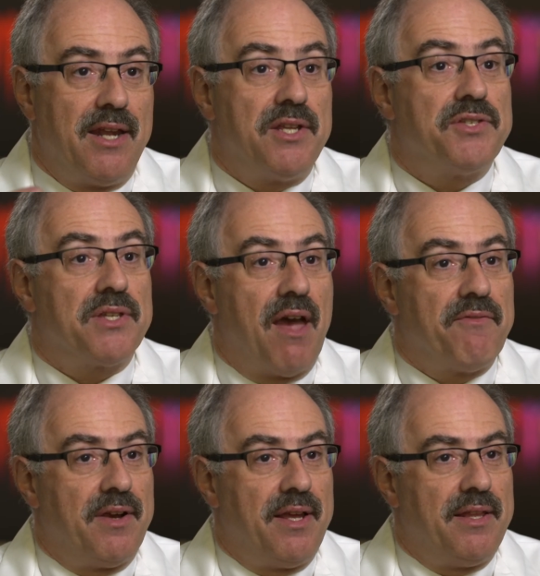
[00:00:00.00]
a
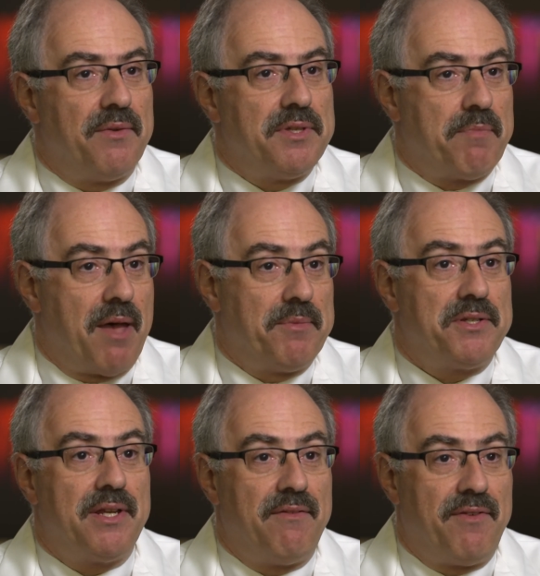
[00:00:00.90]
discovery that was
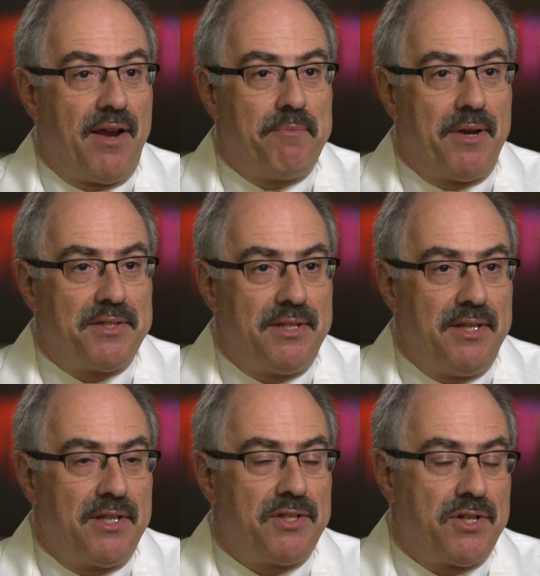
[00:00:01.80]
published in a very
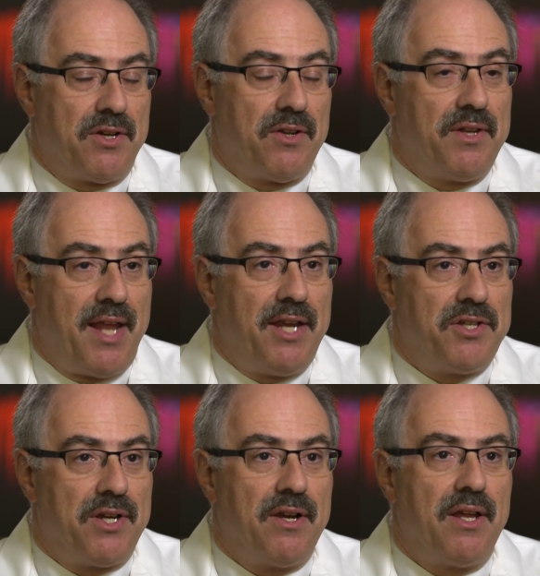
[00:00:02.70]
prestigious journal,
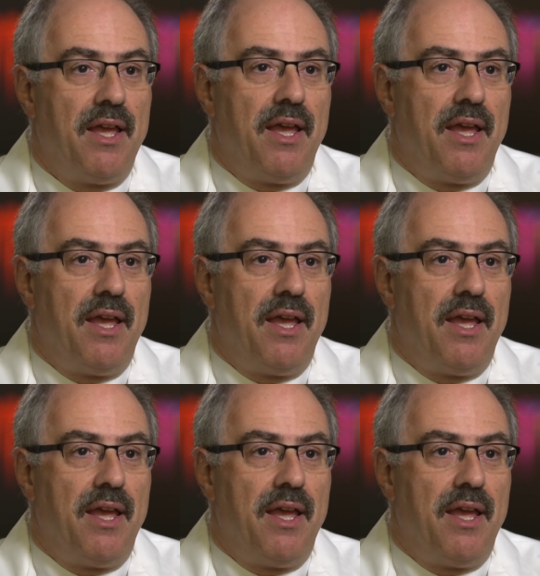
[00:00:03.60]
Nature,